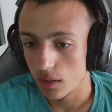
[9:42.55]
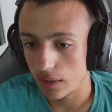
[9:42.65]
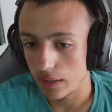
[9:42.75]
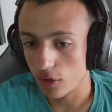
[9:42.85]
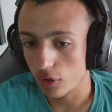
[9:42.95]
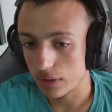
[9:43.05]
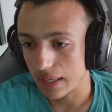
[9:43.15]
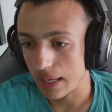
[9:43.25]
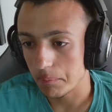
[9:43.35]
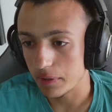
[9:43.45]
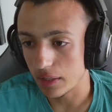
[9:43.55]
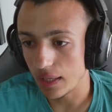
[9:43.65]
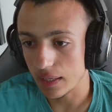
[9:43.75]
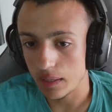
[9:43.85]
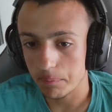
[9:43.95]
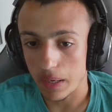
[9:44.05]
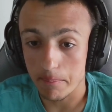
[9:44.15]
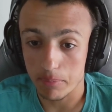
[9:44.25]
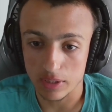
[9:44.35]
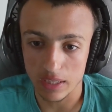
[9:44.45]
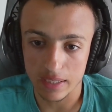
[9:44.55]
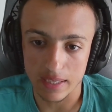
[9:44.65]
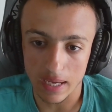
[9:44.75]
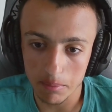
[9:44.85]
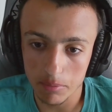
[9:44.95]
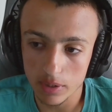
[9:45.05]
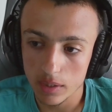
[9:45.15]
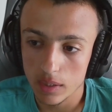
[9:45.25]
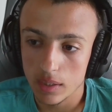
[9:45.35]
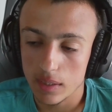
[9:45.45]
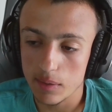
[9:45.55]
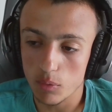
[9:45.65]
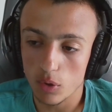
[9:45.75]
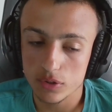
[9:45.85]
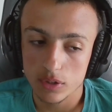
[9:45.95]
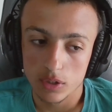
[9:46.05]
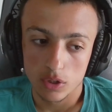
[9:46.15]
And I got, again, pretty lucky Albon he was.